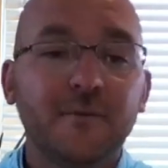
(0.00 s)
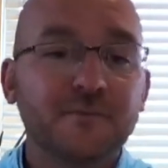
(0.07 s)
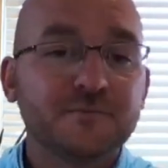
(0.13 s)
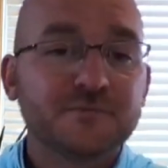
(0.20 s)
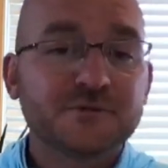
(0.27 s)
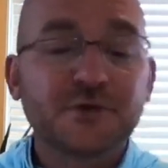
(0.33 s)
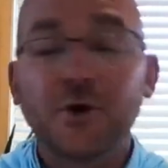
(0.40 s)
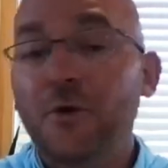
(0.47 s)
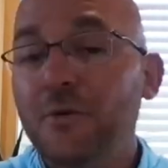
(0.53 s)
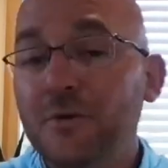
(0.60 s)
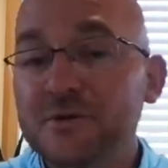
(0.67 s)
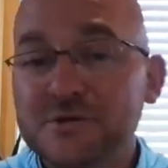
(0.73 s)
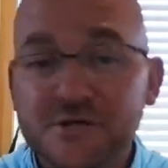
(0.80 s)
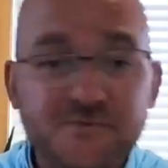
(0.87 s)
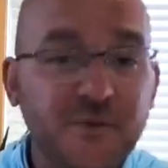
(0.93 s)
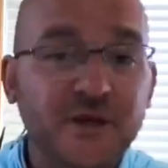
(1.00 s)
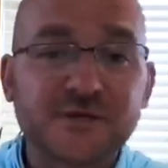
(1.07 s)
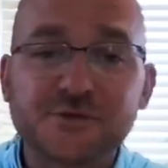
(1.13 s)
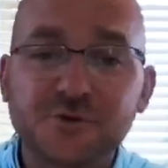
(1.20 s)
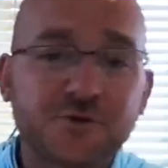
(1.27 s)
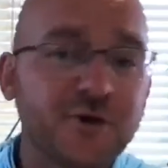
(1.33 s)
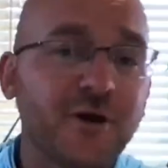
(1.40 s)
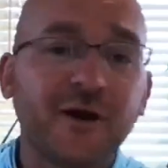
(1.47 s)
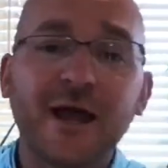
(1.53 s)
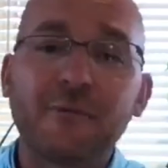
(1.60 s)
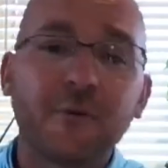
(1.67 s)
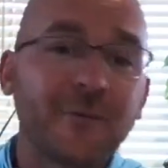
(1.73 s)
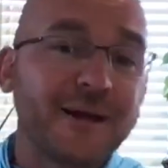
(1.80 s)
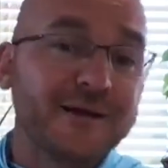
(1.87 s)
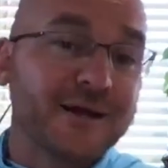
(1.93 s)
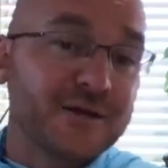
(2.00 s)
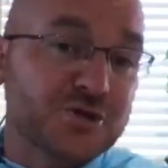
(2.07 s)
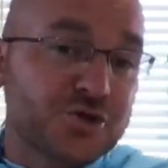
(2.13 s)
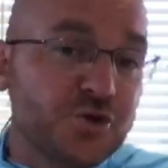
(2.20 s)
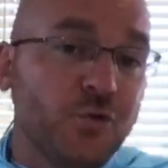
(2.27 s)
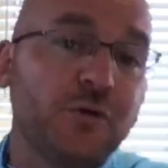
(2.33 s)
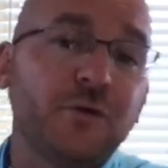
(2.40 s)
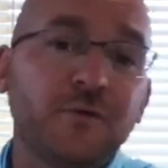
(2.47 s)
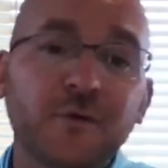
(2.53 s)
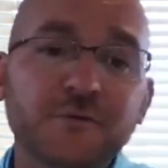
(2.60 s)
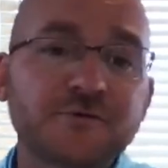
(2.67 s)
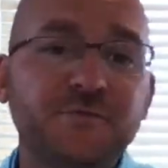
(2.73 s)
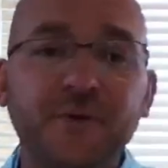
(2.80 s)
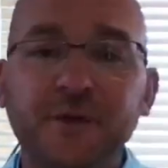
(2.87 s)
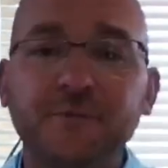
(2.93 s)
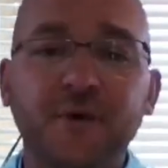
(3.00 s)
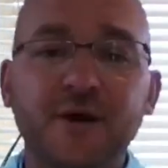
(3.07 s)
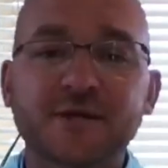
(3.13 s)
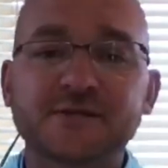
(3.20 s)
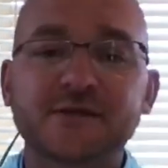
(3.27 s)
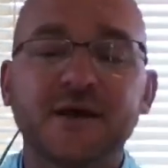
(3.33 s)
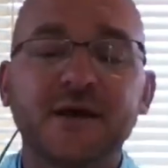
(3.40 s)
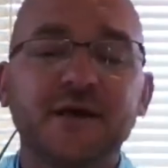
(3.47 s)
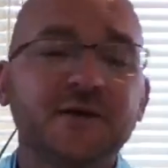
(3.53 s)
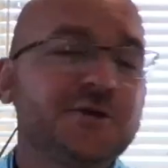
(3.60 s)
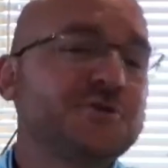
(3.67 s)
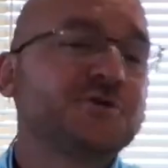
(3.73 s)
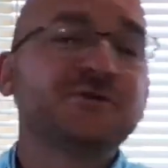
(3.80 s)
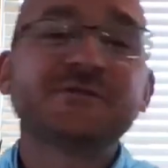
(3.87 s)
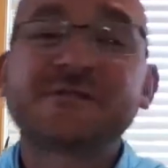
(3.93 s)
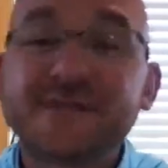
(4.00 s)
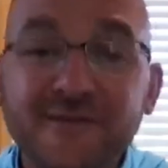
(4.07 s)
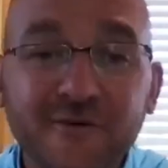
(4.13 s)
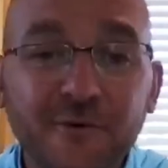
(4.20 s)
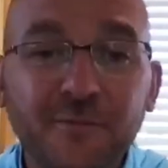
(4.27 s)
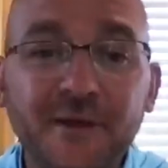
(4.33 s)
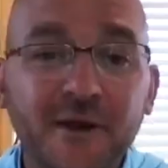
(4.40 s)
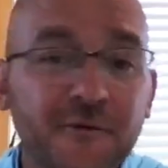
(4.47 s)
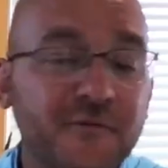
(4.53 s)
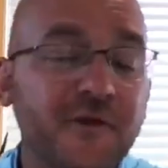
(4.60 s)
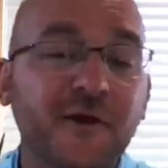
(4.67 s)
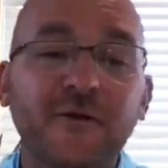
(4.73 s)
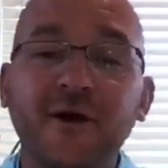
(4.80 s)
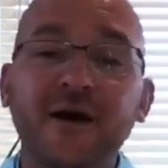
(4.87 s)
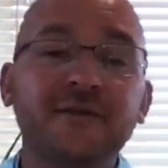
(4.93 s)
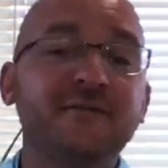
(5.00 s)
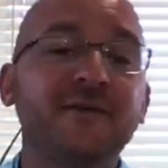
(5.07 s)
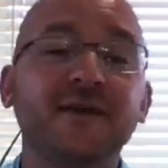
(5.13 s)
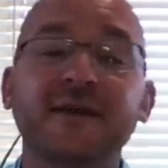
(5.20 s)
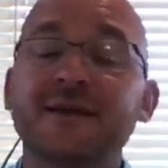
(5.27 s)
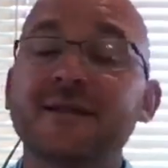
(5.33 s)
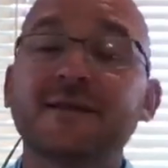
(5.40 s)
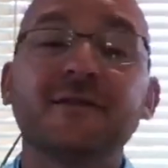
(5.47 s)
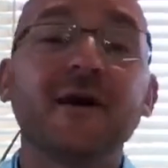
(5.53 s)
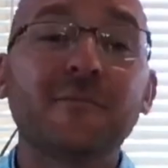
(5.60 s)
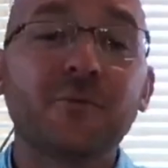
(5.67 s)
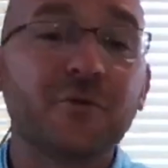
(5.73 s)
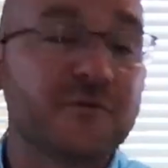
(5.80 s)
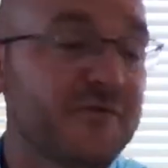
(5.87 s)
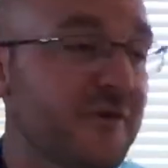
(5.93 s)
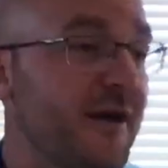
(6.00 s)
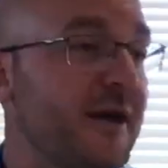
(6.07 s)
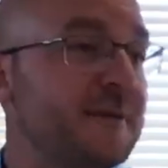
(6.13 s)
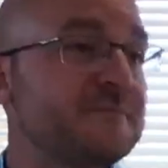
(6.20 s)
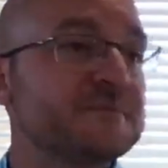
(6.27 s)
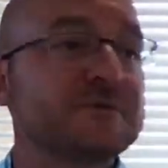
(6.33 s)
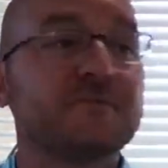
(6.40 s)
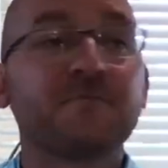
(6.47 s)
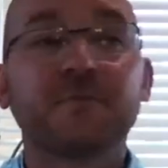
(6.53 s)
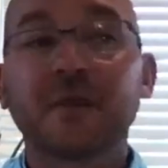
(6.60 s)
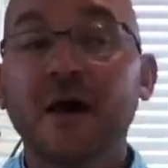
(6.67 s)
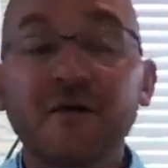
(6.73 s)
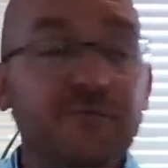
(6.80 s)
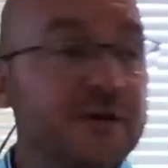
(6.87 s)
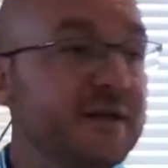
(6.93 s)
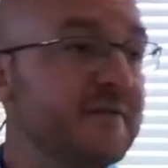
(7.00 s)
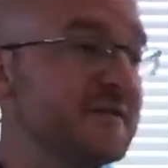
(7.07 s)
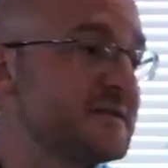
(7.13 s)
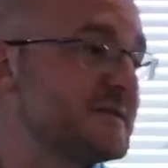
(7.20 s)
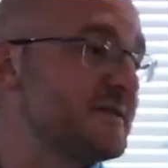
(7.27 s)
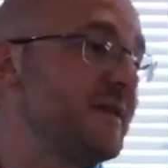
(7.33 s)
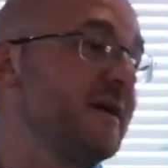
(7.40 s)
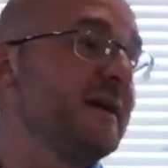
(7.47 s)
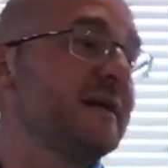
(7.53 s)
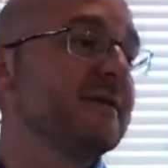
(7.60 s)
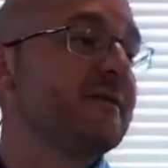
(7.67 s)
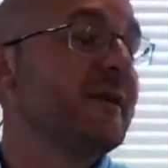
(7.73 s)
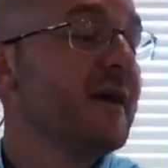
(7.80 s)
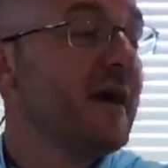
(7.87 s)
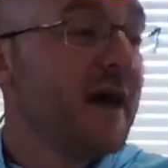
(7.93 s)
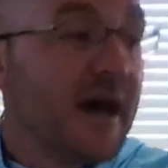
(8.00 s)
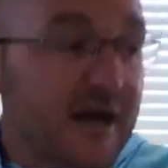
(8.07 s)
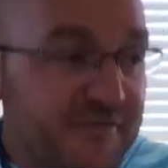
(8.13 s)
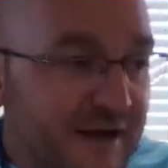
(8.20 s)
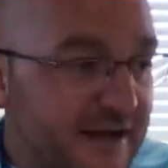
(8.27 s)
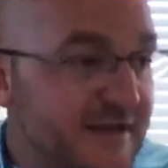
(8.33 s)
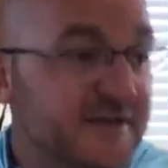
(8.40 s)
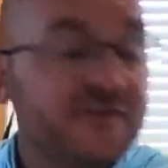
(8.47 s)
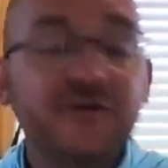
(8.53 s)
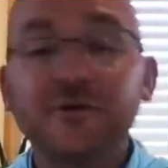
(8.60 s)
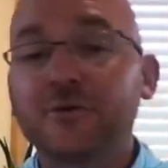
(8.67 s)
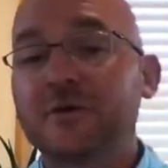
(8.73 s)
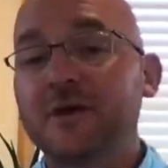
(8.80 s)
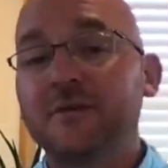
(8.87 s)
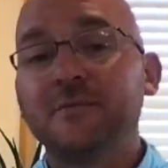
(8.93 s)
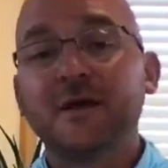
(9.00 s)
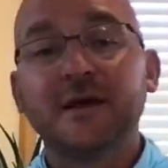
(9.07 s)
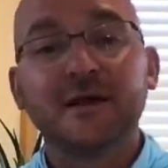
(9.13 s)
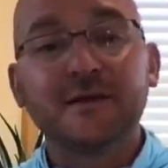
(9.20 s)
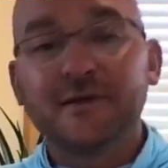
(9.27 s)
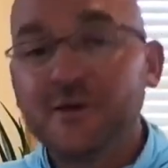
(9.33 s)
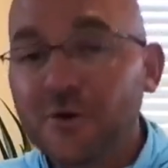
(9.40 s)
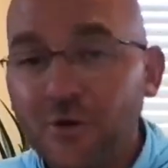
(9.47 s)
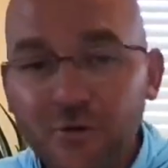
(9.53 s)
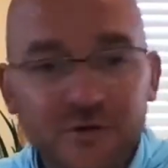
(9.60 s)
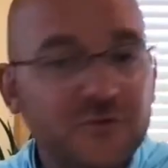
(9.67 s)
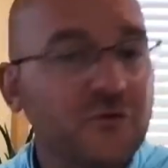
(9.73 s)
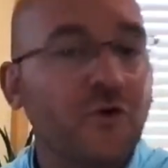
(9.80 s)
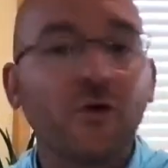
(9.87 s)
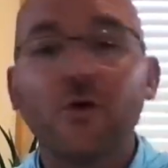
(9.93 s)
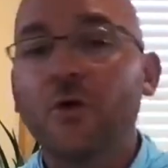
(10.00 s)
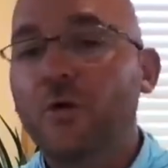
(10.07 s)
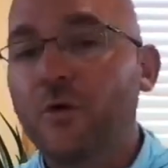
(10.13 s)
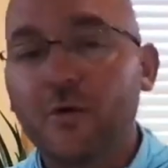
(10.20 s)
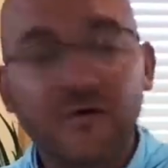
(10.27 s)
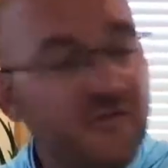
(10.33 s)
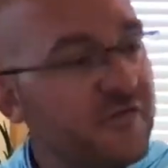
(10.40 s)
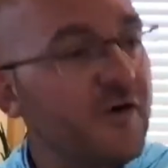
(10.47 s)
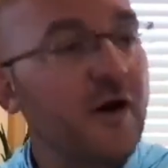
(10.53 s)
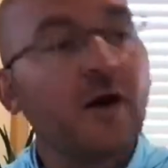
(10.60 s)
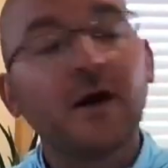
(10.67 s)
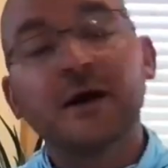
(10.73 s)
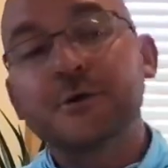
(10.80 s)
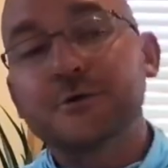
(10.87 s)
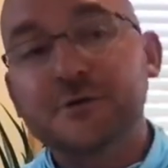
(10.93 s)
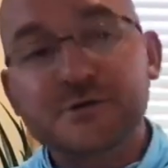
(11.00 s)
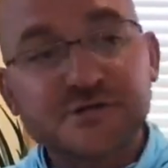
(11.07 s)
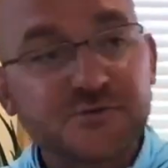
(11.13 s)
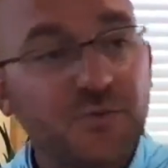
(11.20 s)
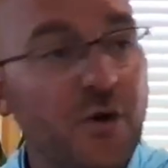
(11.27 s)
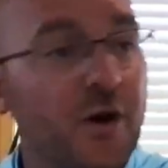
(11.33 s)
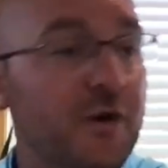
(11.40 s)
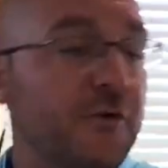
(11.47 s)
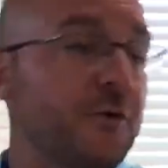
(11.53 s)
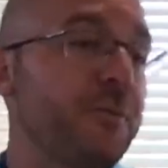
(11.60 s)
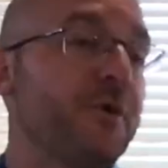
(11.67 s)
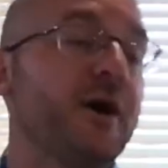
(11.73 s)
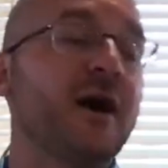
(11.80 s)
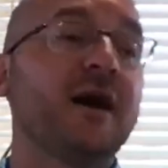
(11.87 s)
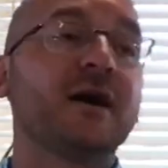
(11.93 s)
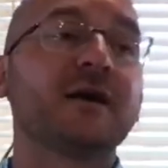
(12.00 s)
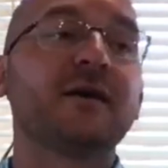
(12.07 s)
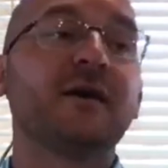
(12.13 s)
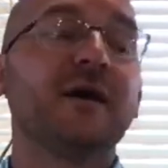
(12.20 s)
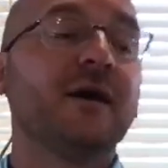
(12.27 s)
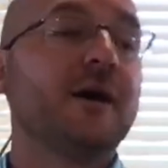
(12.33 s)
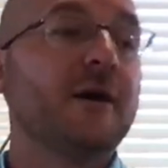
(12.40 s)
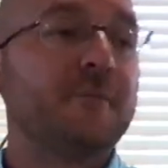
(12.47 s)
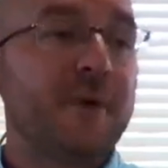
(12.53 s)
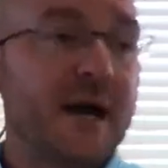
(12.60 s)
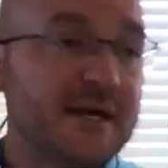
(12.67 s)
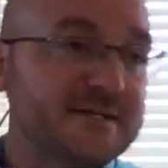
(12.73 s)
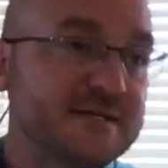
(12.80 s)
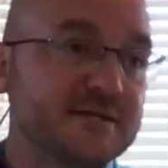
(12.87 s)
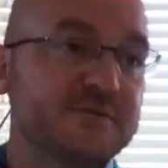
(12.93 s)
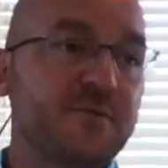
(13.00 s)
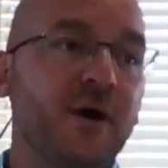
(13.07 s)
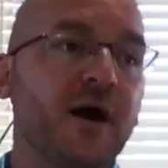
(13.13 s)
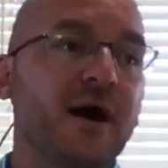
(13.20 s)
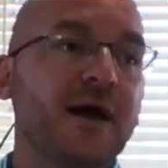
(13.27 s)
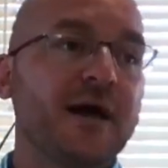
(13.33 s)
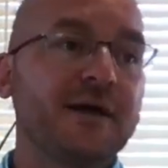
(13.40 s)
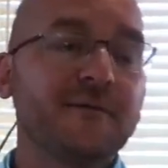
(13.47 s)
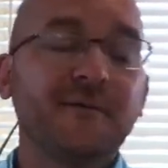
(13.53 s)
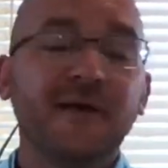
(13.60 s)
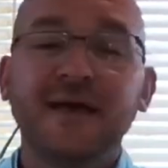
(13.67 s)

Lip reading: So just because your trail camera might not show you those big bucks, you should still be out there hunting. And a number of times I've been in the stand, I've had a deer come in, a doe, a fawn, or a smaller buck passes by.